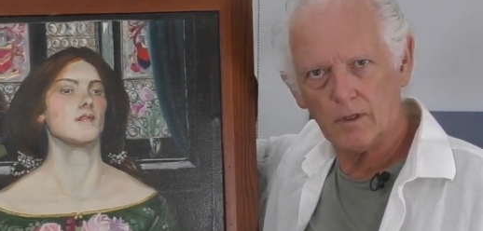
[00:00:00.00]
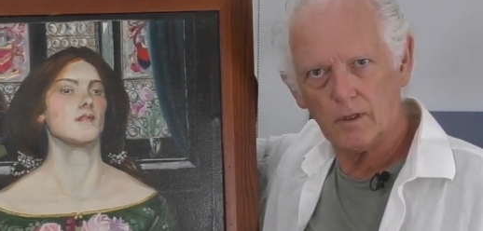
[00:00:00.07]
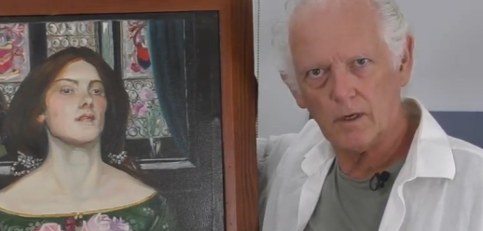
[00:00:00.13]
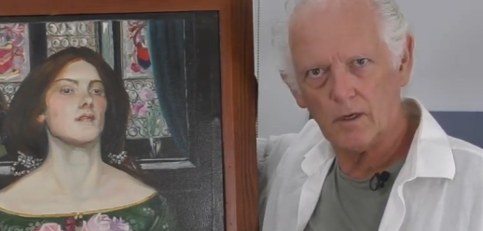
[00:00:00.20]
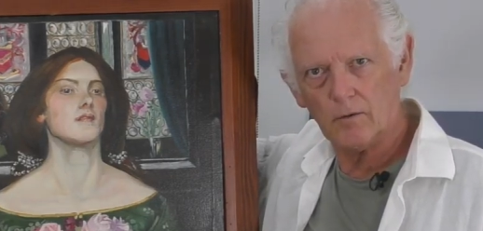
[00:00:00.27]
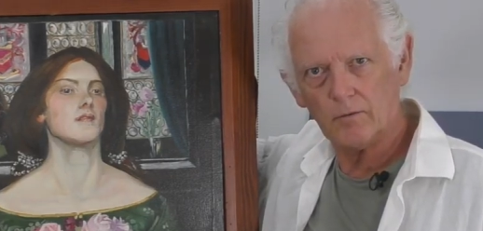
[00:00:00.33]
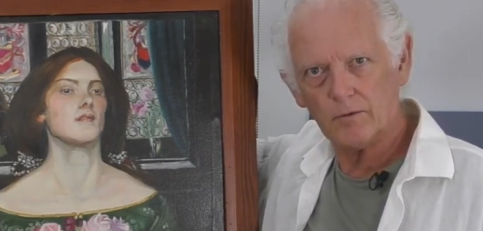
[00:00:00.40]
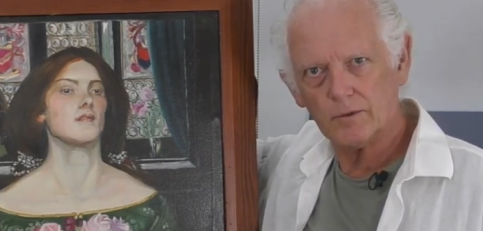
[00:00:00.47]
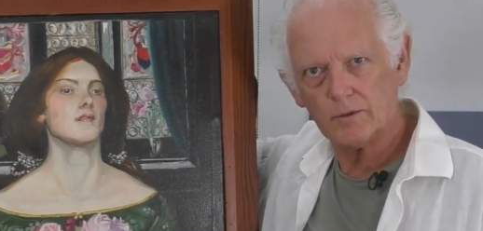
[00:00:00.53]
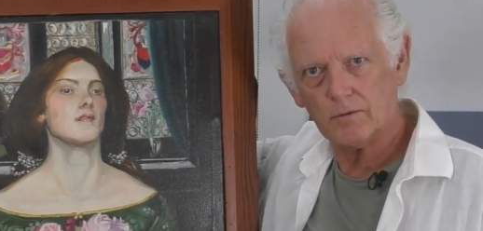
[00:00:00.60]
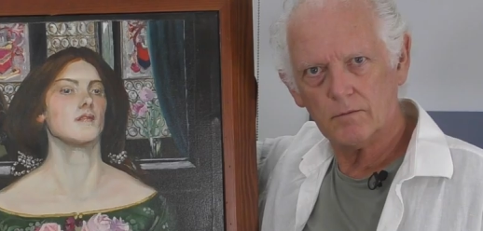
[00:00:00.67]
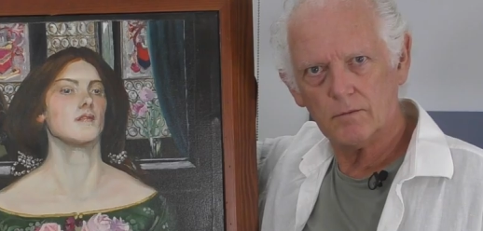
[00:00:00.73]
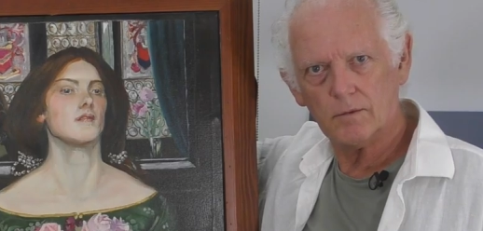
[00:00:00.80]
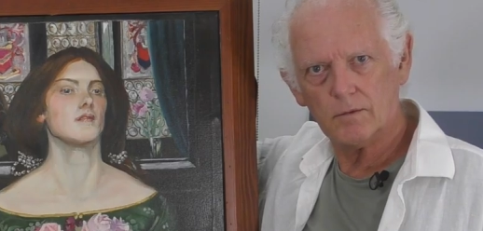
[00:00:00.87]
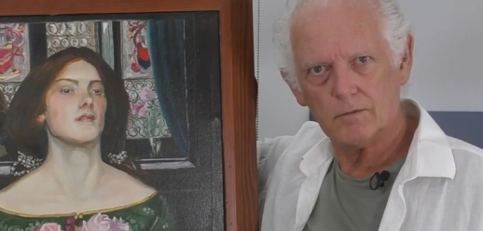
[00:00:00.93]
Speaker 1: I was
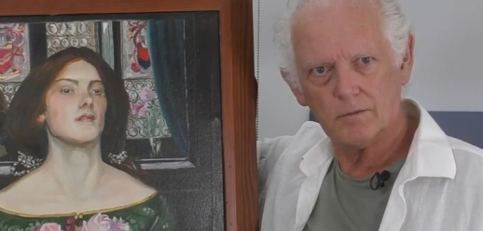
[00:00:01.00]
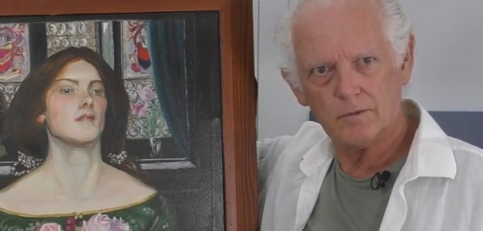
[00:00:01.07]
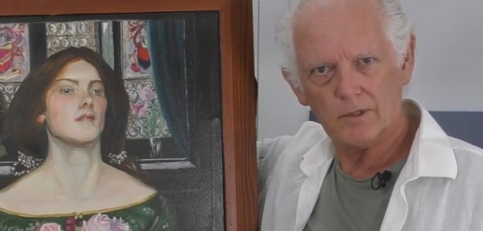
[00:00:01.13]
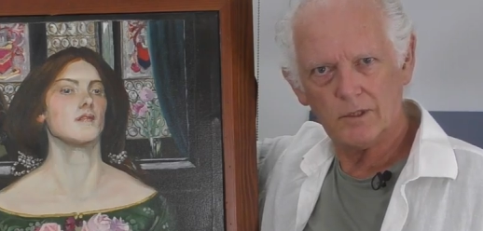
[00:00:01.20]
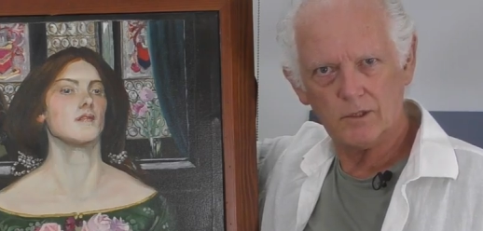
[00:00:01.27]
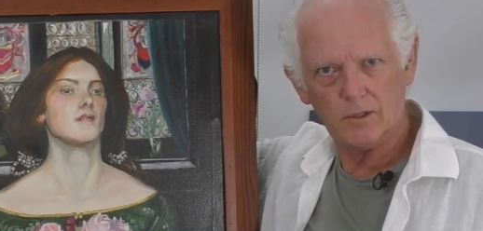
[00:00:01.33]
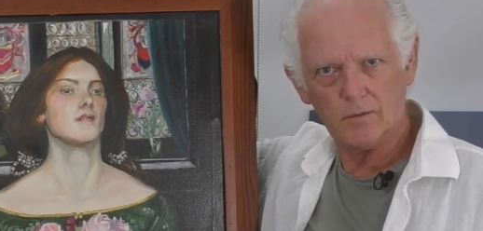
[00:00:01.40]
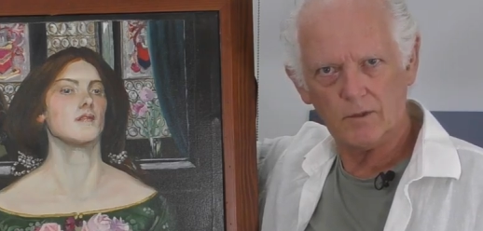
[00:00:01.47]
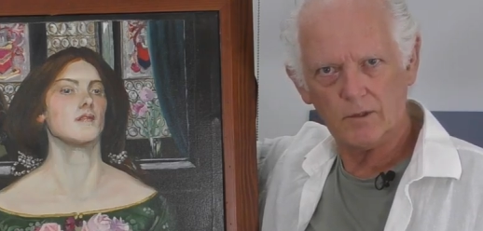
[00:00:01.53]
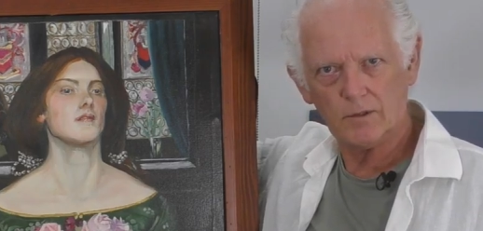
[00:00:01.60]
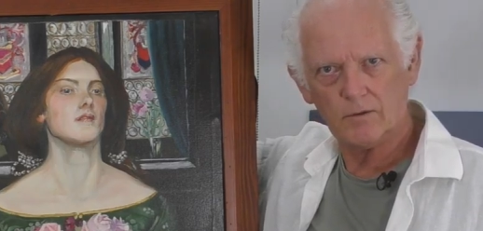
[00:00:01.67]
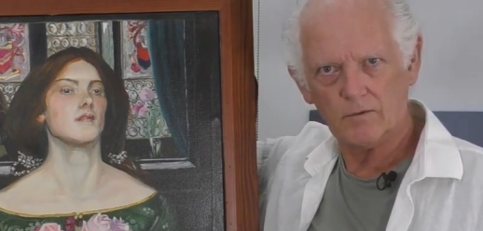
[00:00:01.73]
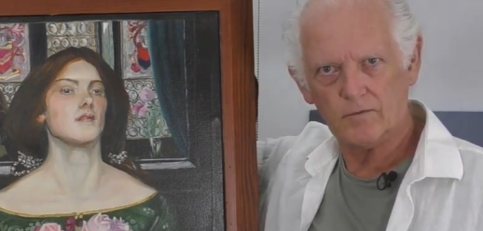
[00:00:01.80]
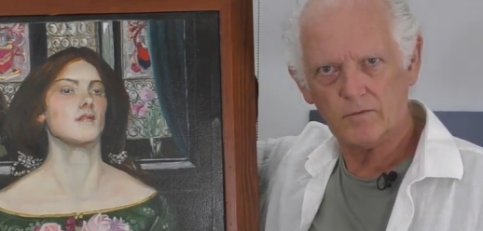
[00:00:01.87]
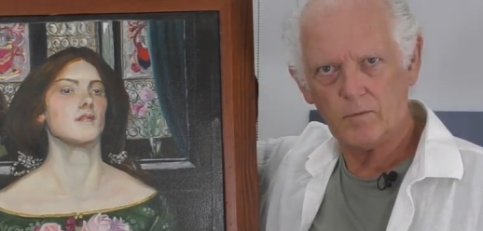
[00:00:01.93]
teaching
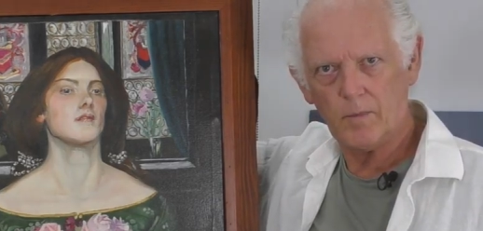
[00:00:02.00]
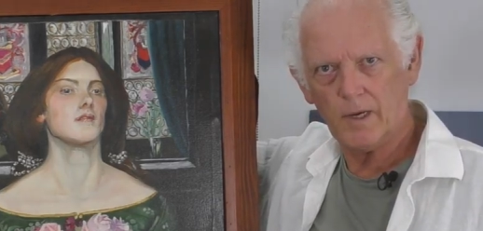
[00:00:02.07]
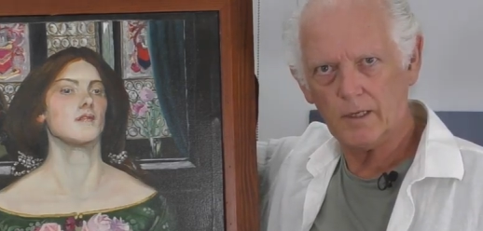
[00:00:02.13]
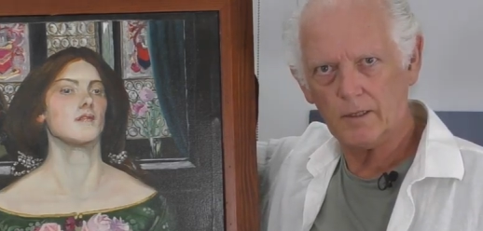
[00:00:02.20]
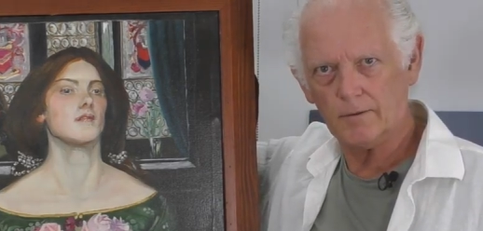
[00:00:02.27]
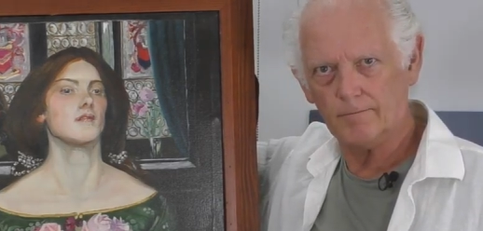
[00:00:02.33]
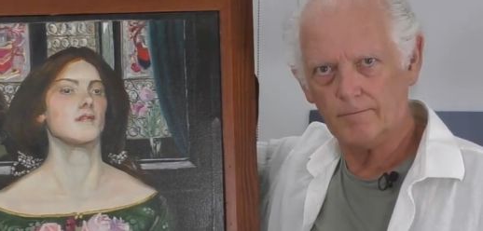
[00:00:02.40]
myself to paint.